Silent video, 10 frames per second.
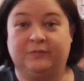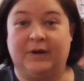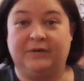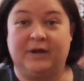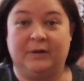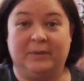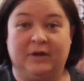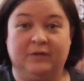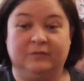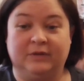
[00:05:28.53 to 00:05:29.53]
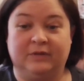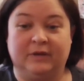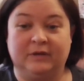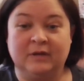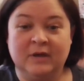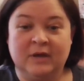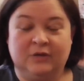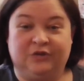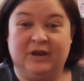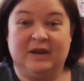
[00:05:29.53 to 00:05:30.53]
found out about everything.
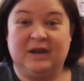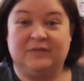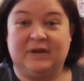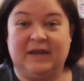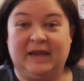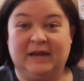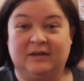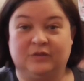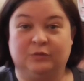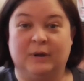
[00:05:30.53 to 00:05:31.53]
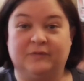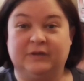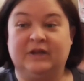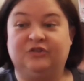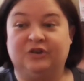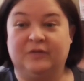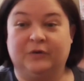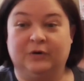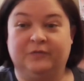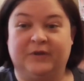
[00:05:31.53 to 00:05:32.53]
She didn't even need the revelation of
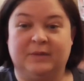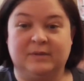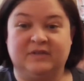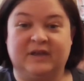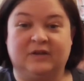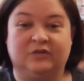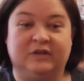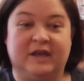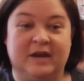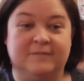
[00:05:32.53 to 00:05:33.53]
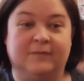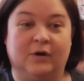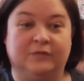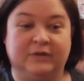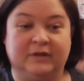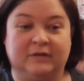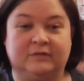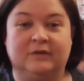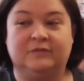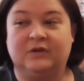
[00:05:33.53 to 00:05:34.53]
her family to actually get involved and get
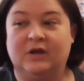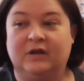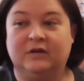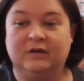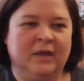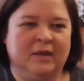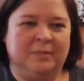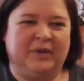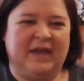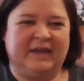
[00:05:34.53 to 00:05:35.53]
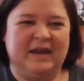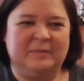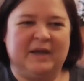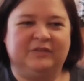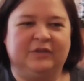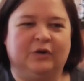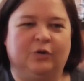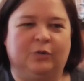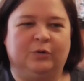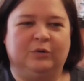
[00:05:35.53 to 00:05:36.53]
stuff done. But yeah, getting back to the
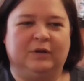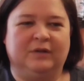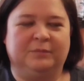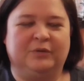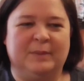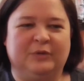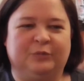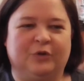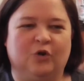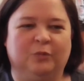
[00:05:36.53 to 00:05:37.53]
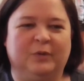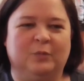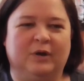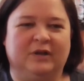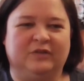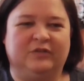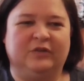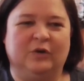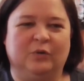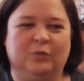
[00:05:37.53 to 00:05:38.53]
whole premise with Obi-Wan.
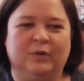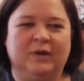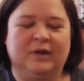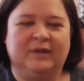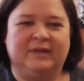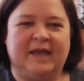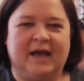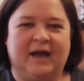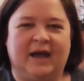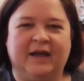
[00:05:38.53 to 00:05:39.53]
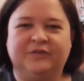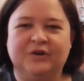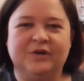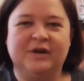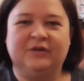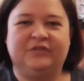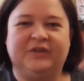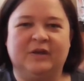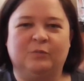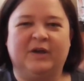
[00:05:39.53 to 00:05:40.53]
So yeah, I don't
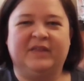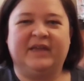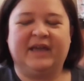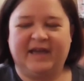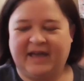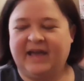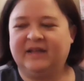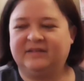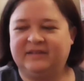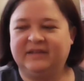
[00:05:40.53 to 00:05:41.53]
understand why they had